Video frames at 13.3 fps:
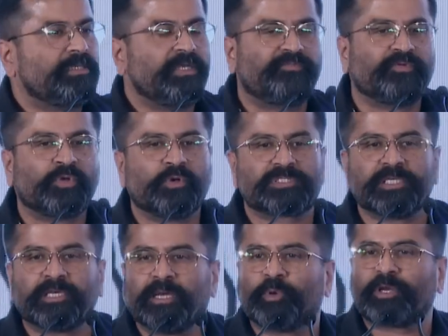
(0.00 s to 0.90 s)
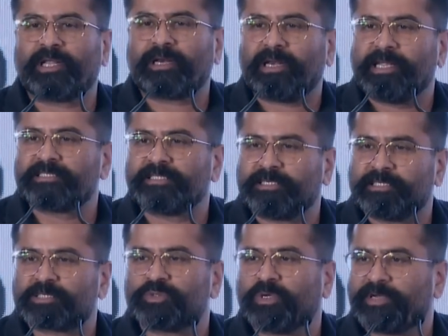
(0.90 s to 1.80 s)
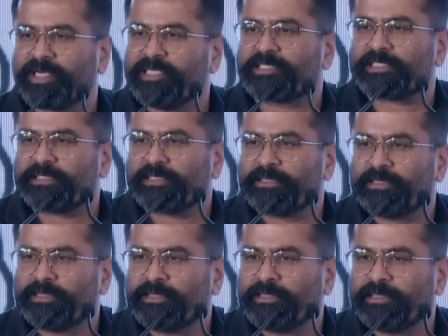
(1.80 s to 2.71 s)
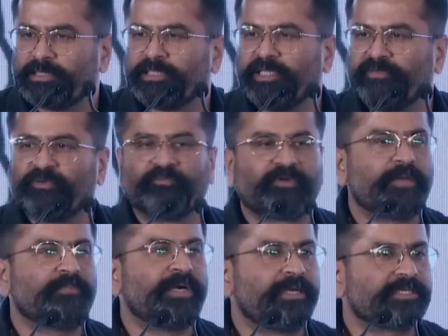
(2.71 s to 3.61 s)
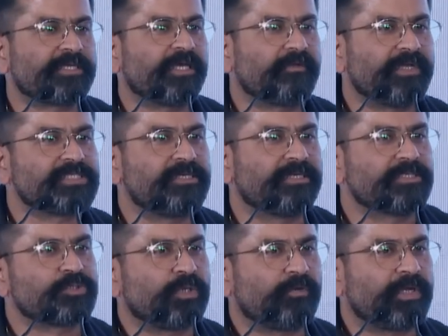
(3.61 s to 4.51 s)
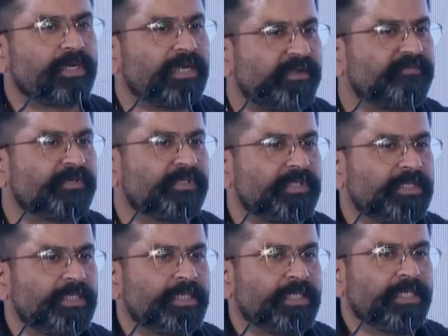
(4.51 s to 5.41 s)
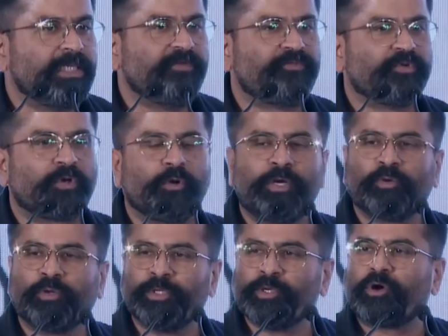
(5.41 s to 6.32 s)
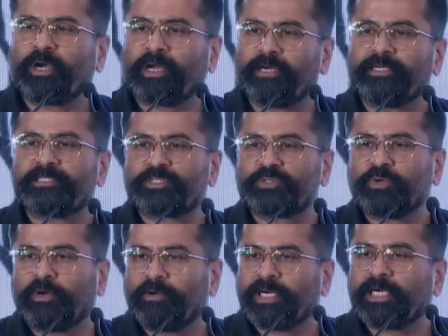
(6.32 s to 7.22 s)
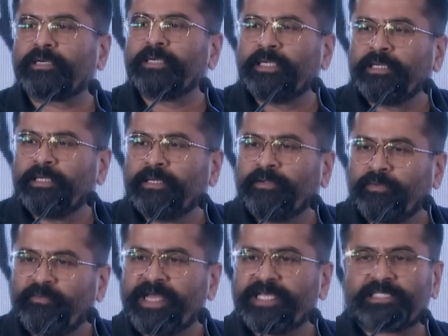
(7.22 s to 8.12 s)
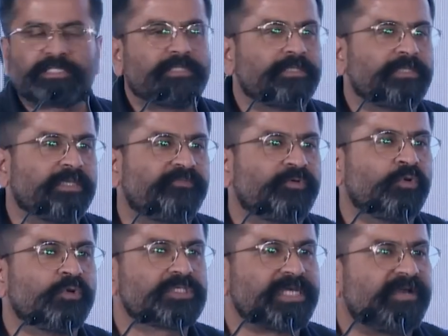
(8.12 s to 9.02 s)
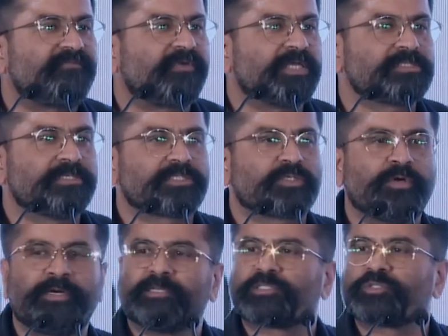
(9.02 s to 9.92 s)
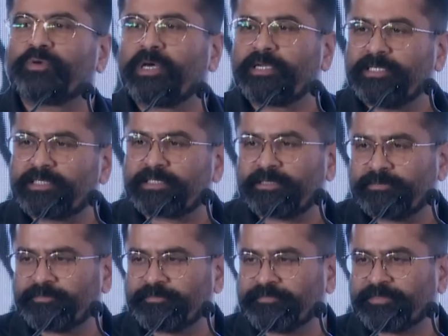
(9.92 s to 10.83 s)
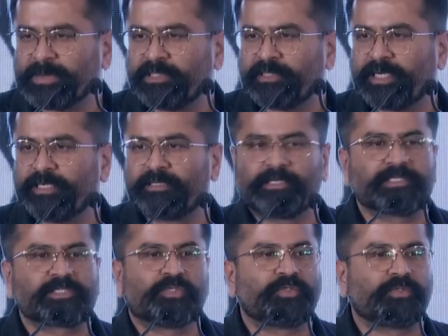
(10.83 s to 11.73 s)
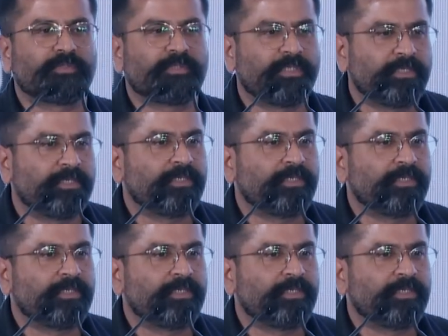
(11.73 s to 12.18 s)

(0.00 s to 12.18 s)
If you go Singapore Airlines, it is to our east. If you fly British Airways, it is to our left. If you are going to New York, it is to our west. If you go San Francisco, it is to our east. Right? There's no...